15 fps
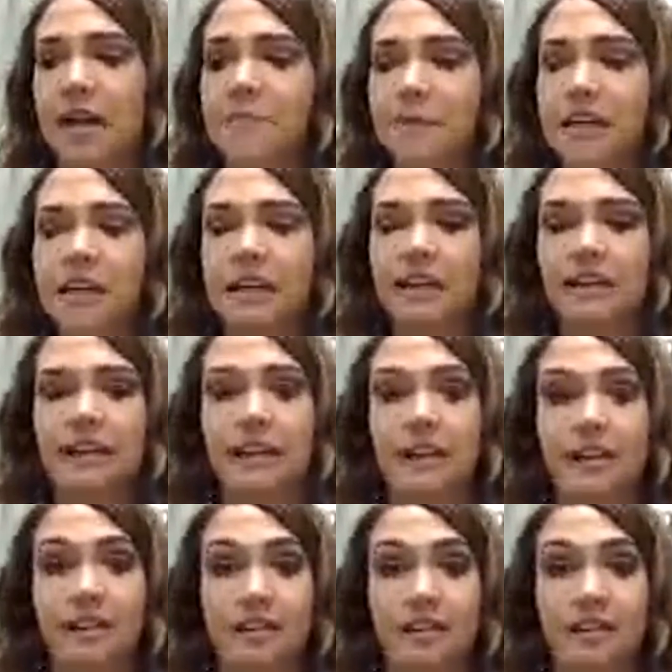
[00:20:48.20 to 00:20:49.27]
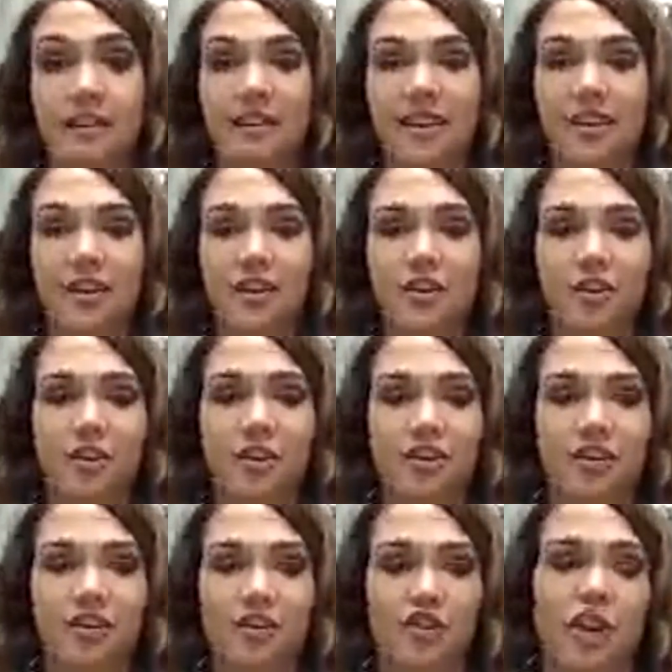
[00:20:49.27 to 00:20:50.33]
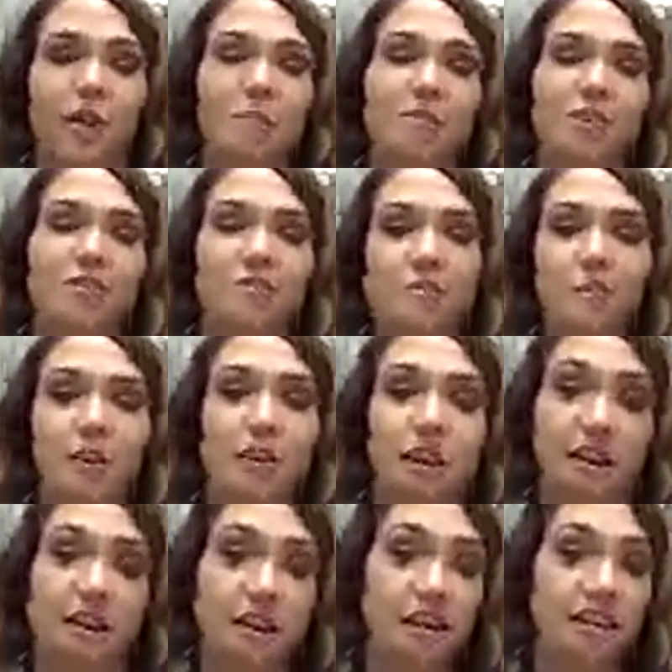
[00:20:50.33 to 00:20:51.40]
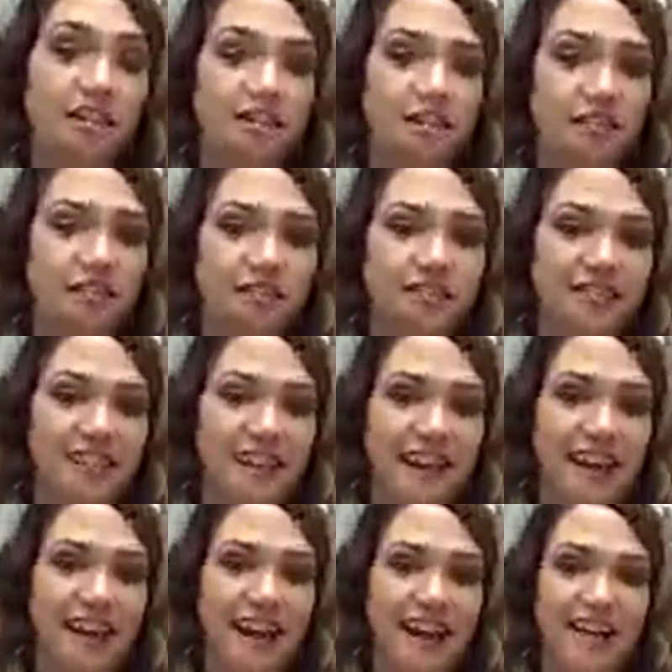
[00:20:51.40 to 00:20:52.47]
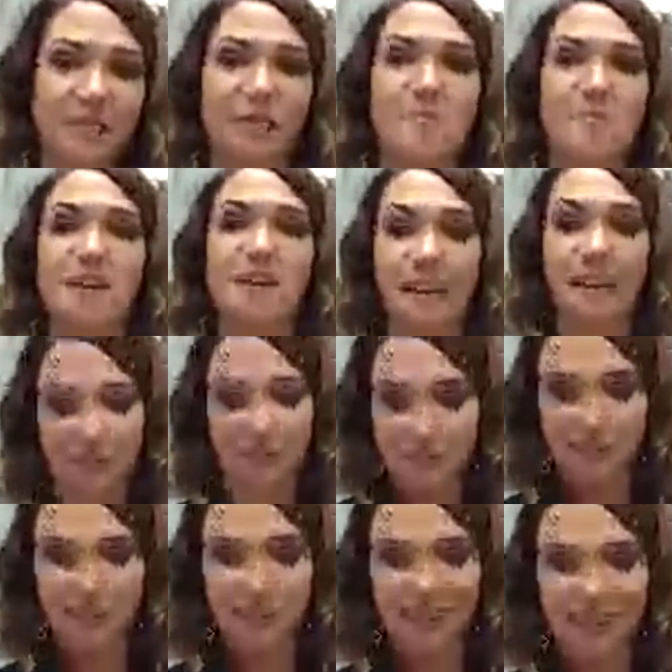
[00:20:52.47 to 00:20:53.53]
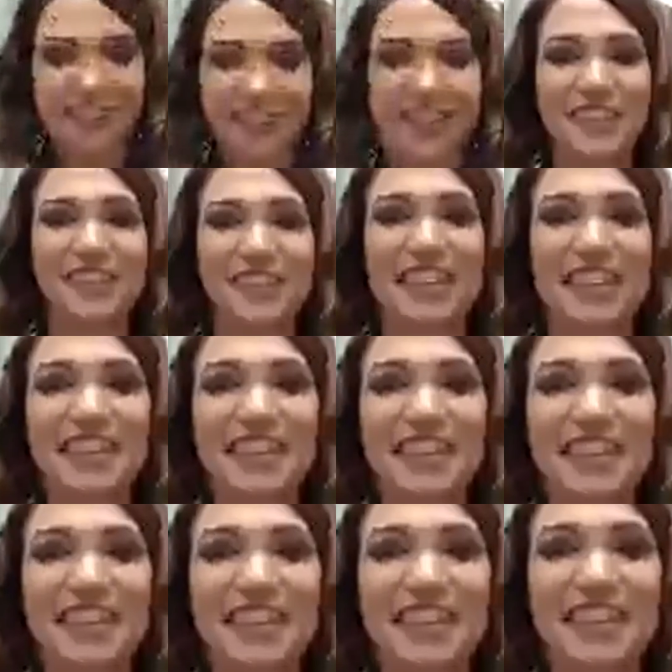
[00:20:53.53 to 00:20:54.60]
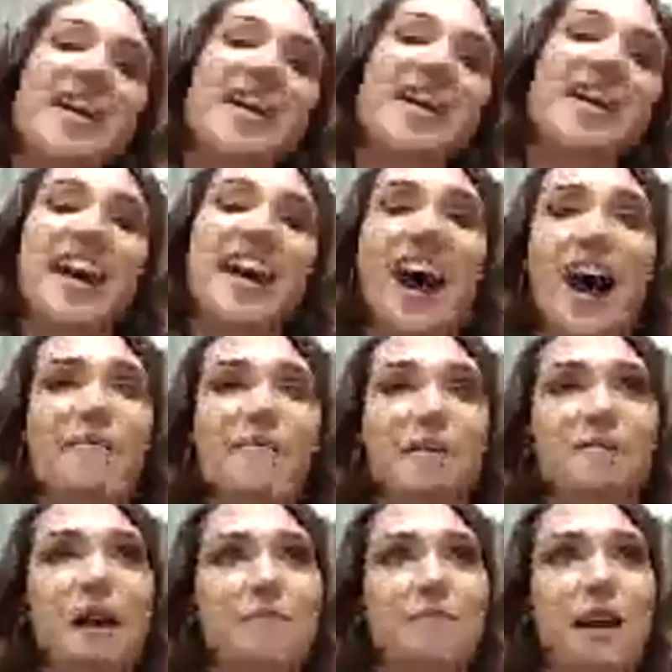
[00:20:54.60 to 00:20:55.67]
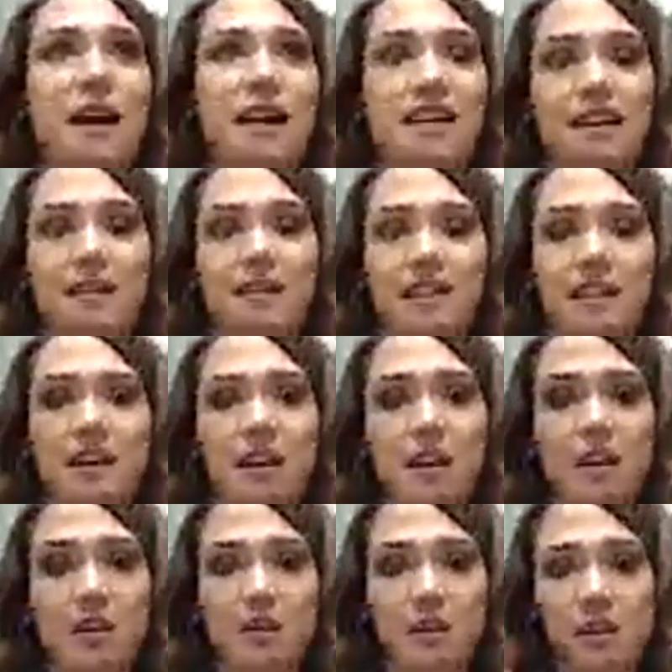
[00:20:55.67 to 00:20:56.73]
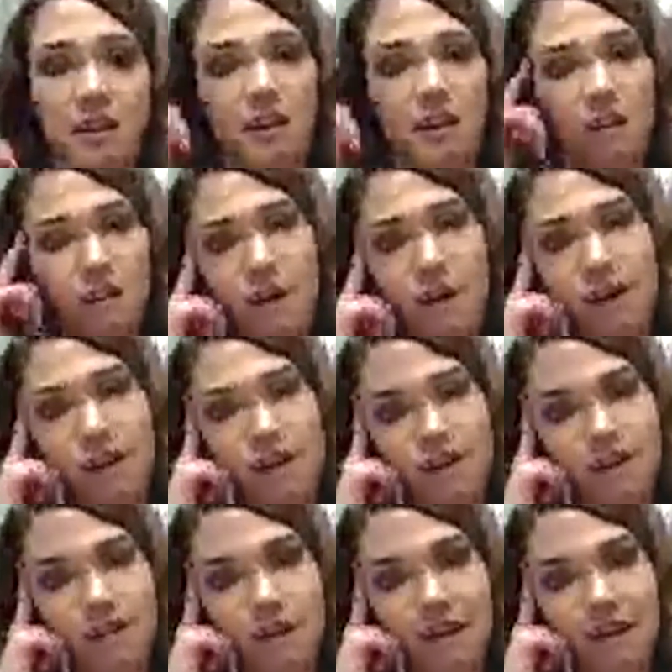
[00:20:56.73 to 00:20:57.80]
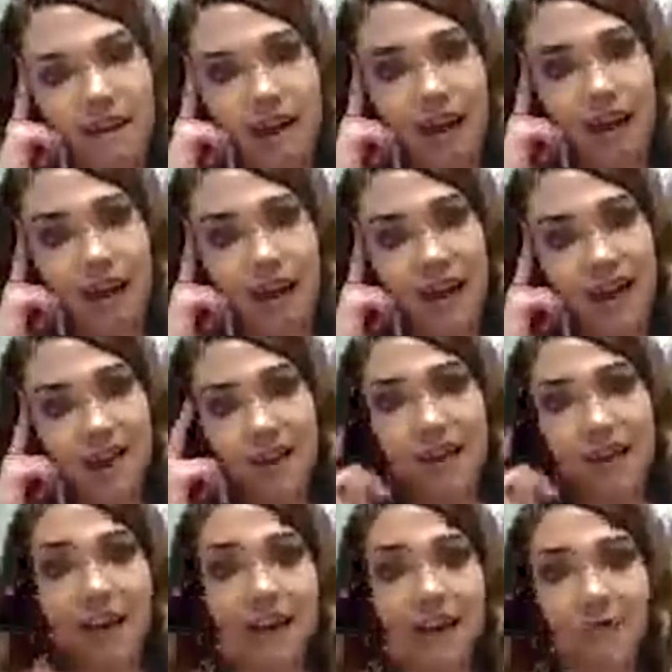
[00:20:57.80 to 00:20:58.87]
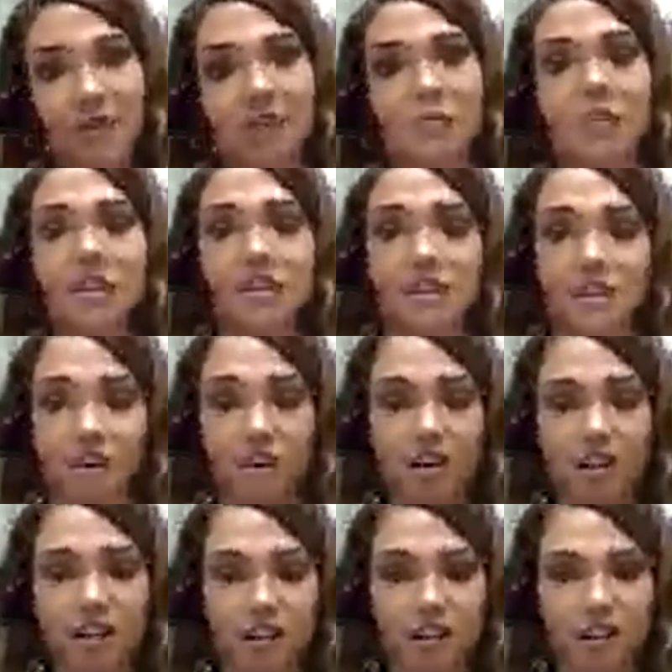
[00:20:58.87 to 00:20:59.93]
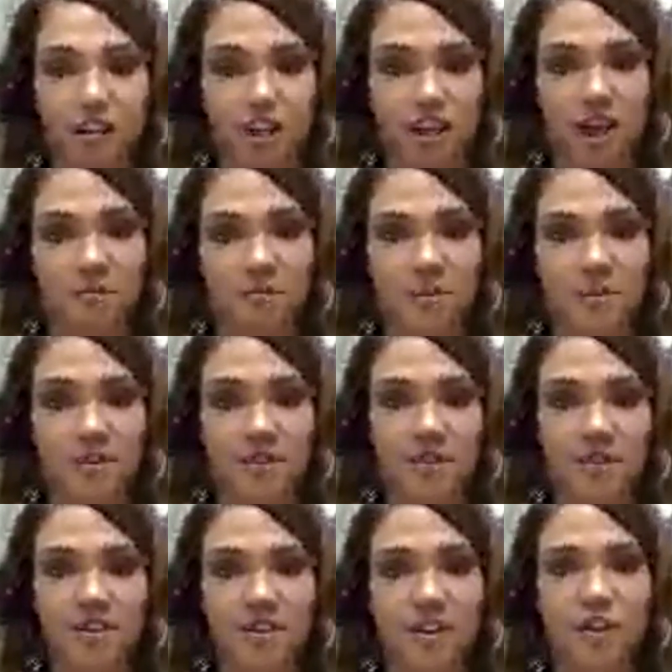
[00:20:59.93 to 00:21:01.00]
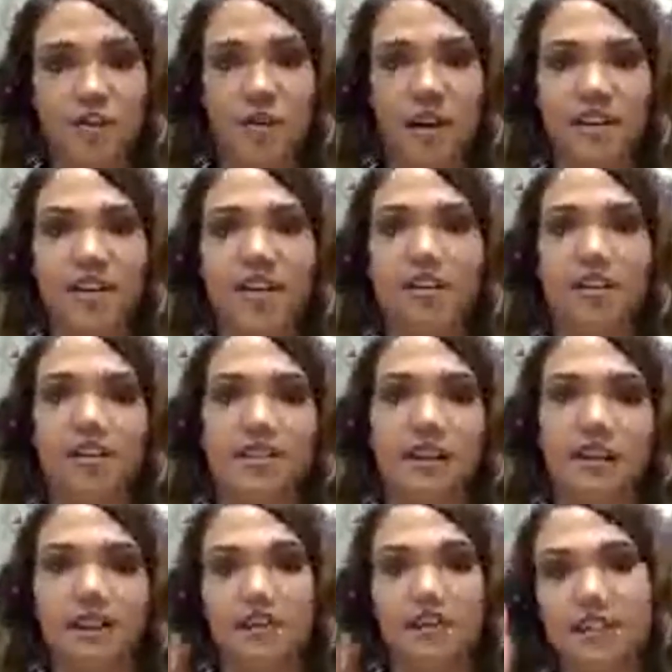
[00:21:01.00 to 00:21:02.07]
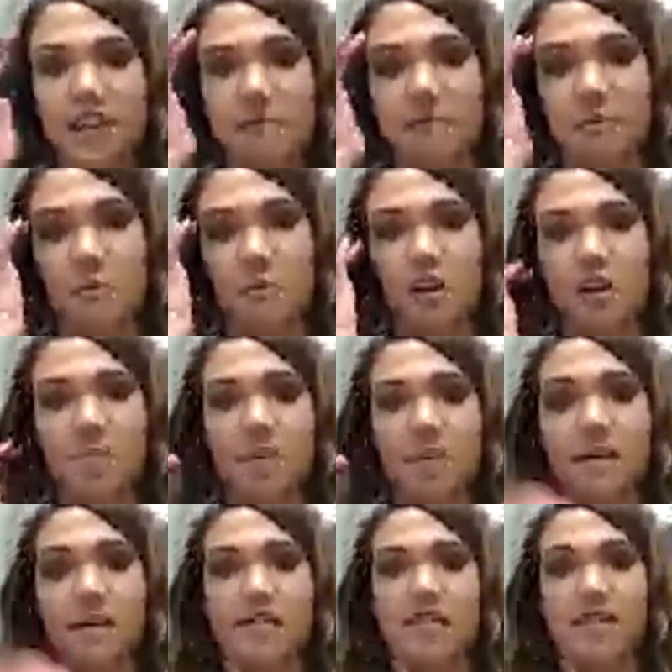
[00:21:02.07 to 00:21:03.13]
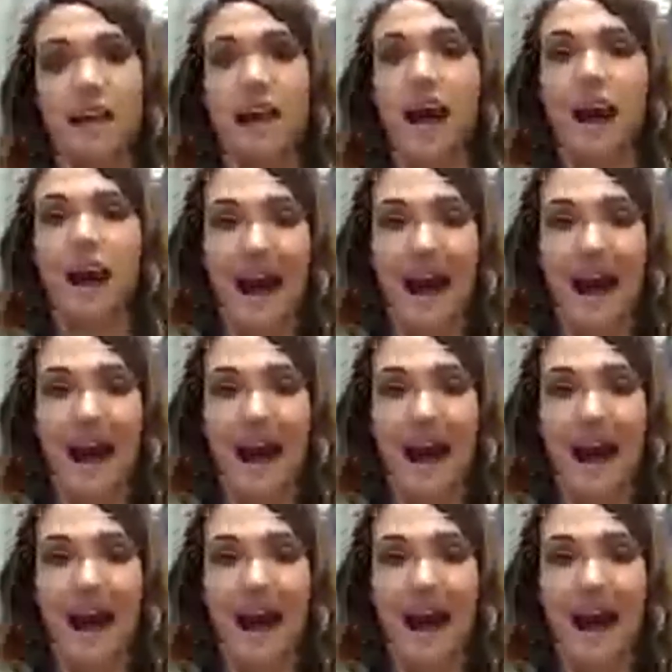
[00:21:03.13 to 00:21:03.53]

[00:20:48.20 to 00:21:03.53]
I immediately jumped to familiarity. I didn't want to be uncomfortable, again. So in my mind, I was like, oh, wait, I have a guy I worked with at the car dealership who I know knows how to do this type of work because